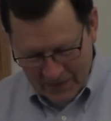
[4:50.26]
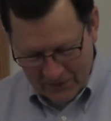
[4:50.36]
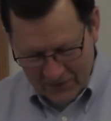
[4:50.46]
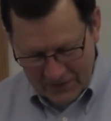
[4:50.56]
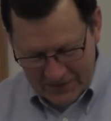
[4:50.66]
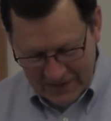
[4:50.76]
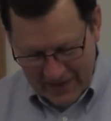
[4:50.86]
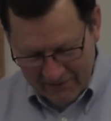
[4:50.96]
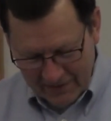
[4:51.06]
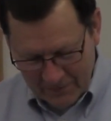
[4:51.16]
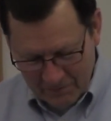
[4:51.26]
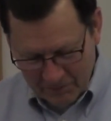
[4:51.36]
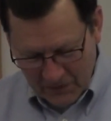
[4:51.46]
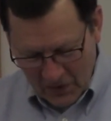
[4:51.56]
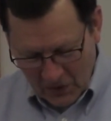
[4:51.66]
Verse 11
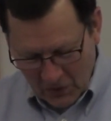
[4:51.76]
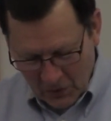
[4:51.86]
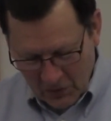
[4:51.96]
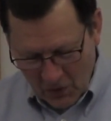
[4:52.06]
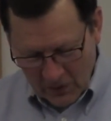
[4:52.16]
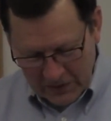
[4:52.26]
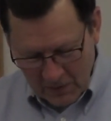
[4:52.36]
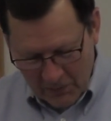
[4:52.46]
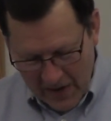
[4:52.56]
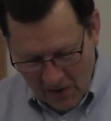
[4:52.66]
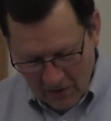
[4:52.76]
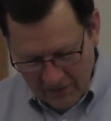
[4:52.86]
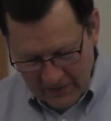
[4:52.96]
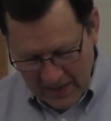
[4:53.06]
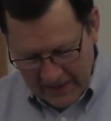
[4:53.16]
Who knoweth the power
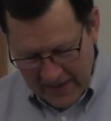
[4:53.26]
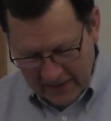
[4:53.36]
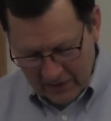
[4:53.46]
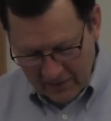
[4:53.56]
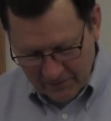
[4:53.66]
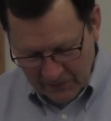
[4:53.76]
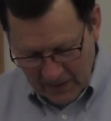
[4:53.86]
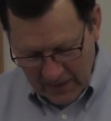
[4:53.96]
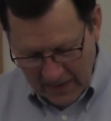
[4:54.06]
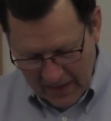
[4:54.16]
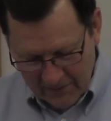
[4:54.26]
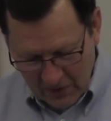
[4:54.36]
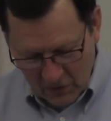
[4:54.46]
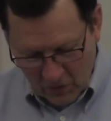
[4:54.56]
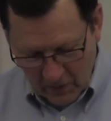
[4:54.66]
of thine anger? Even
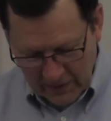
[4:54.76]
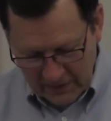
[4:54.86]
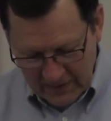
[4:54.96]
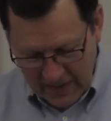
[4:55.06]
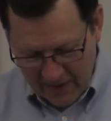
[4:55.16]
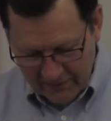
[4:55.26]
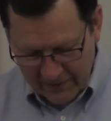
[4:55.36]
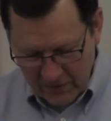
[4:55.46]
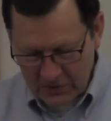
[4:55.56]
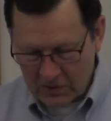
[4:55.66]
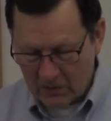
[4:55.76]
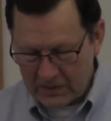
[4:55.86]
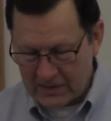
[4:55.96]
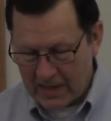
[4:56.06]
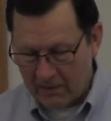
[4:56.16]
according to thy fear, so
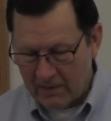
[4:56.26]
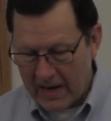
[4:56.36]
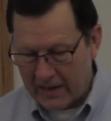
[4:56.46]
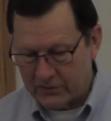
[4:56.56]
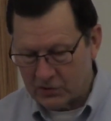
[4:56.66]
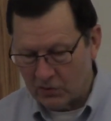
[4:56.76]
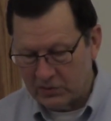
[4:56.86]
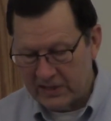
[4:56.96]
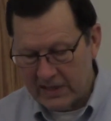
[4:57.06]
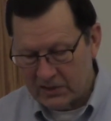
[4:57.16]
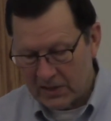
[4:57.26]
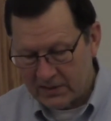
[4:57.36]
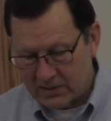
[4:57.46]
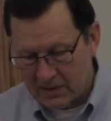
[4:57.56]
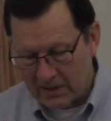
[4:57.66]
is thy wrath. So teach
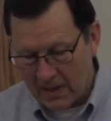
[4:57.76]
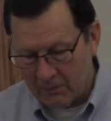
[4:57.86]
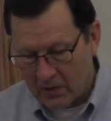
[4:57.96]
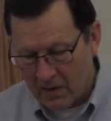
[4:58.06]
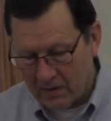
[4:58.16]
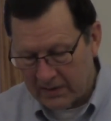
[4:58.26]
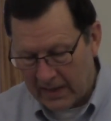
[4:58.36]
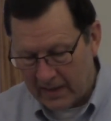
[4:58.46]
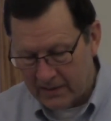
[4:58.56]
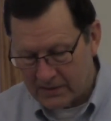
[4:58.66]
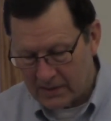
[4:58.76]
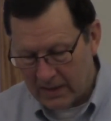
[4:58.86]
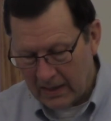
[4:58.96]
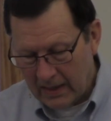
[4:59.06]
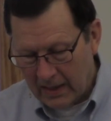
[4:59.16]
us to number our days,
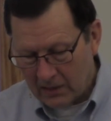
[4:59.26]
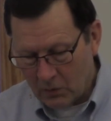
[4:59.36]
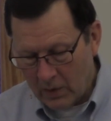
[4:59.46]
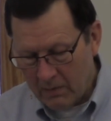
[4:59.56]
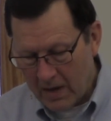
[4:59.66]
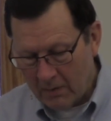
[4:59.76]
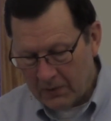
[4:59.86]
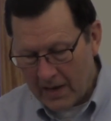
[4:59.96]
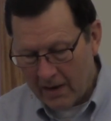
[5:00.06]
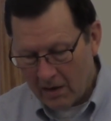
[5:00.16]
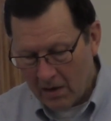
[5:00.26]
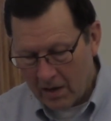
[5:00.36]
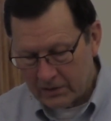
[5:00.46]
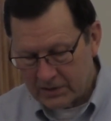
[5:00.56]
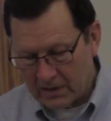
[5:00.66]
that we may apply our
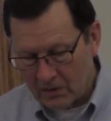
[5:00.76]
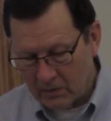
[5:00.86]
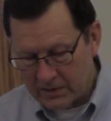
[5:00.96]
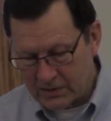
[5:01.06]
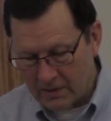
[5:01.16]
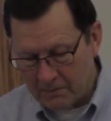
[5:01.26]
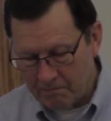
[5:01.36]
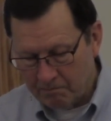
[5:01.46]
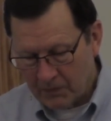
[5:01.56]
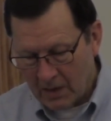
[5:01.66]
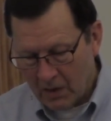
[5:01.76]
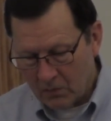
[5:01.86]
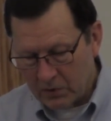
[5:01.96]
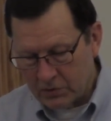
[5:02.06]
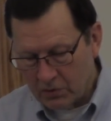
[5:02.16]
hearts unto wisdom.
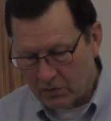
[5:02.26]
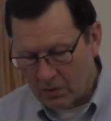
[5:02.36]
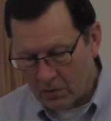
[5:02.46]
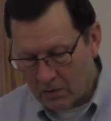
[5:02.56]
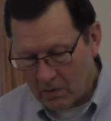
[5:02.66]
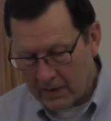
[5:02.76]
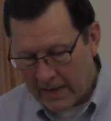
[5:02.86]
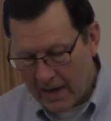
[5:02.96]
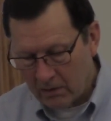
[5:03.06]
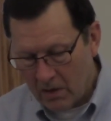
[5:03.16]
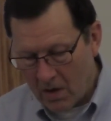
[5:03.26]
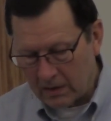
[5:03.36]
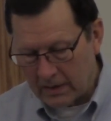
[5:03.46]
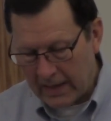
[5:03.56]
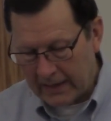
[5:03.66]
Return, O Lord, how
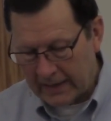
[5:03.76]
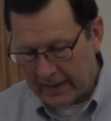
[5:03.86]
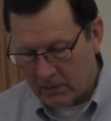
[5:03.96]
long? And let it